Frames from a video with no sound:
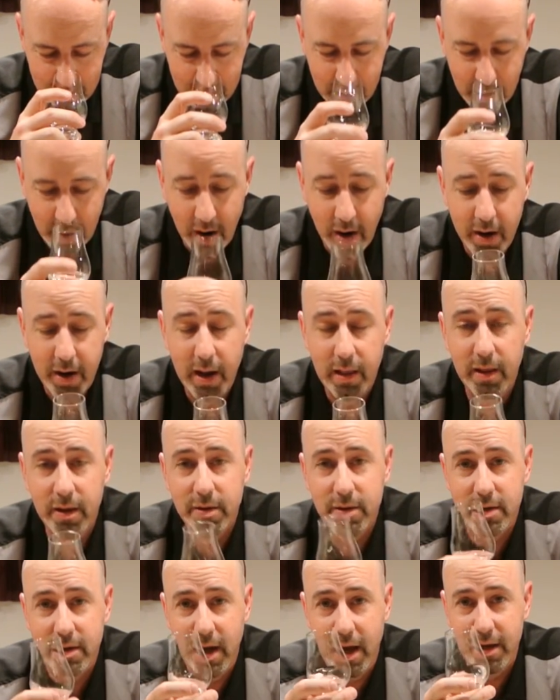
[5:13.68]
Alright, now
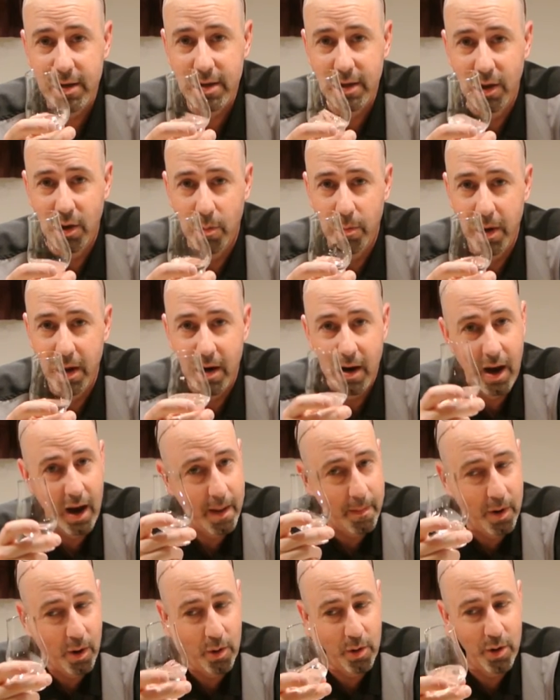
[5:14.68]
let's taste a little bit.
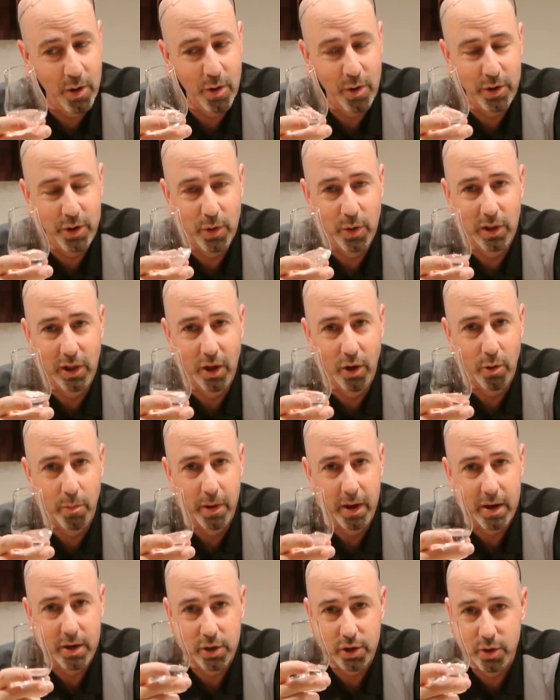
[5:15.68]
I'm only going to do a little
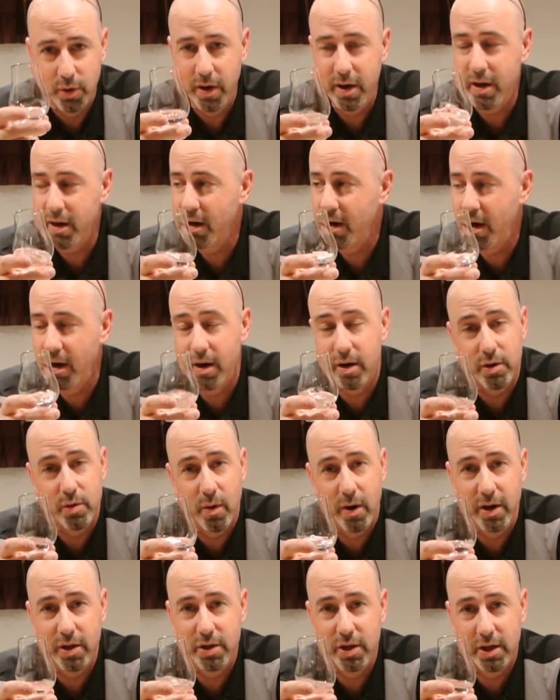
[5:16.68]
bit because drinking
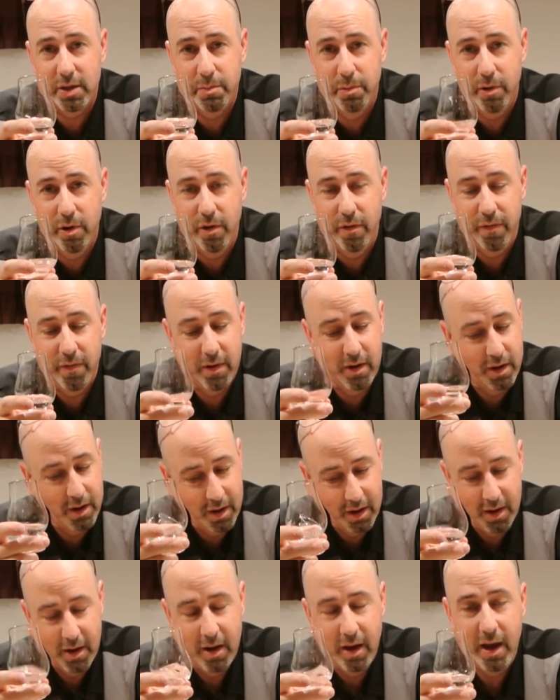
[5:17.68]
126 proof,
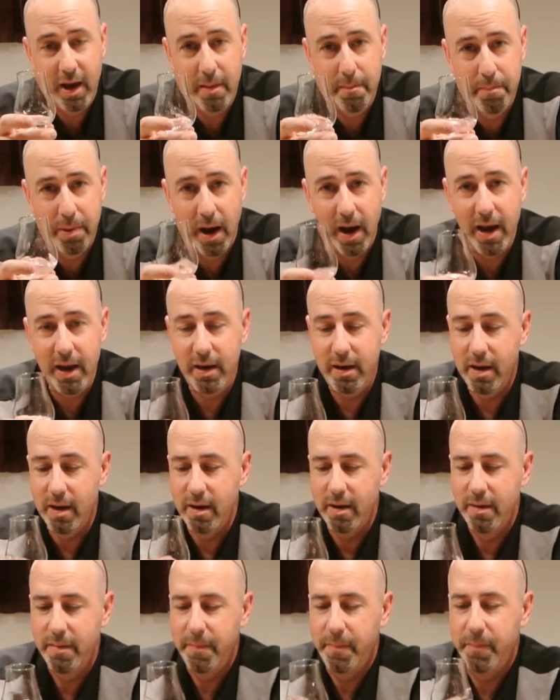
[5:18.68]
it bite you.
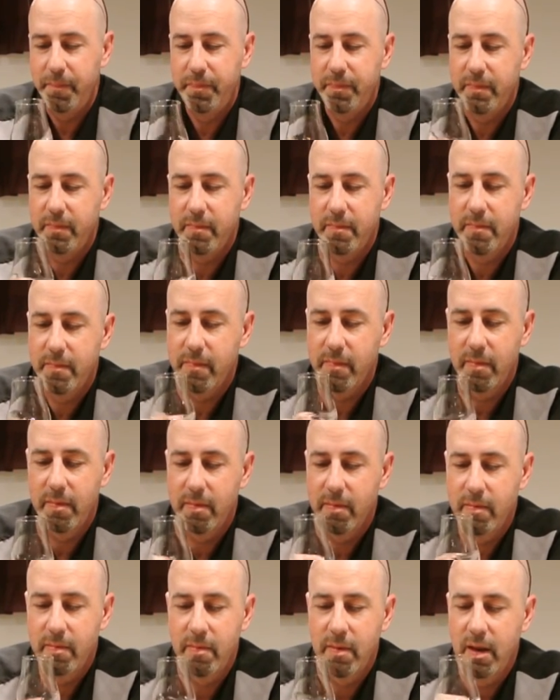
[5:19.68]

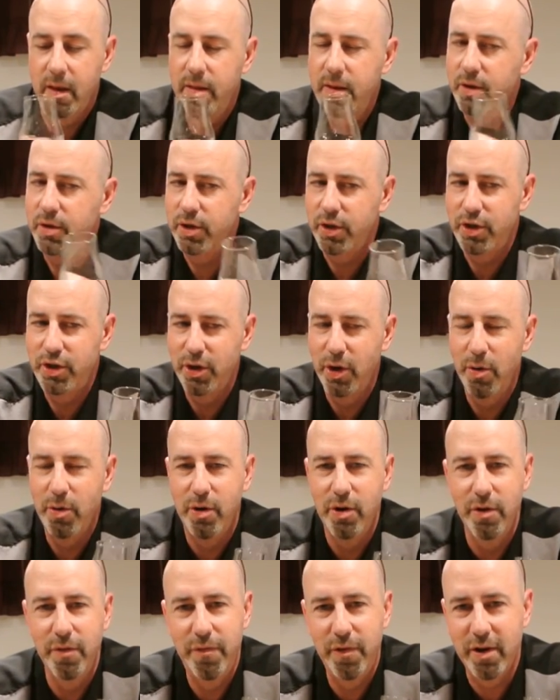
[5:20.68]
This is so
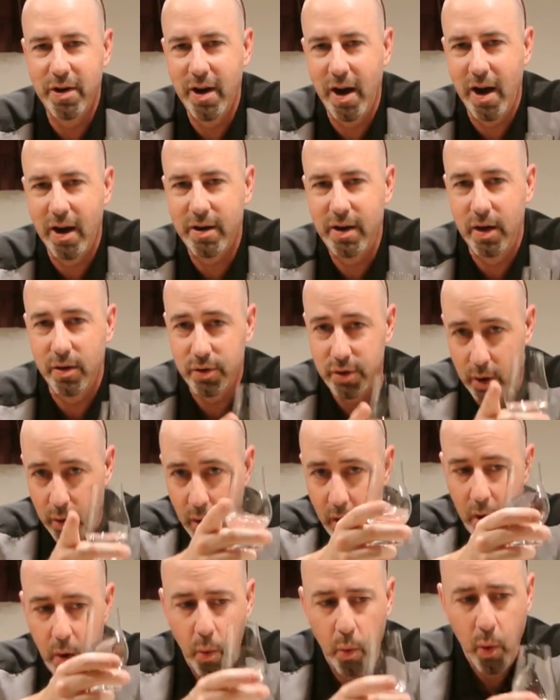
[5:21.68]
good for cocktails.
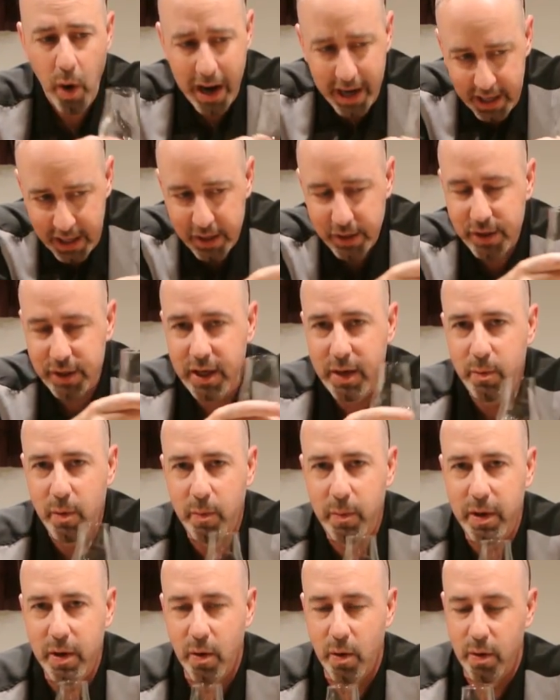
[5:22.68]
So wait till you see
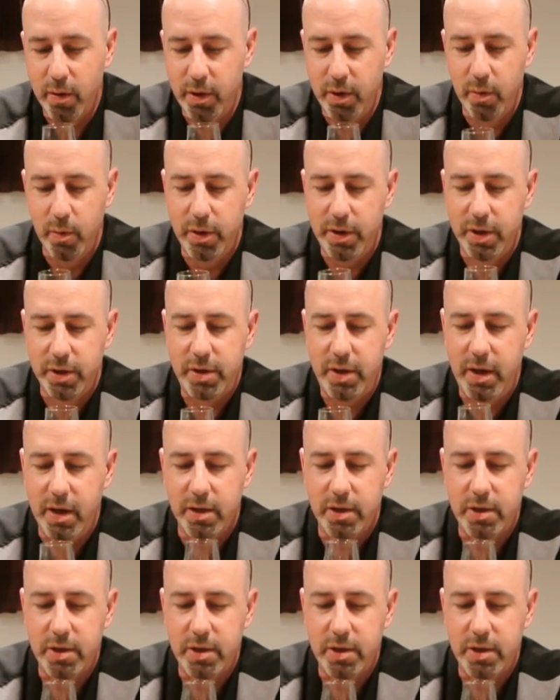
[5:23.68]
what we going to do with this here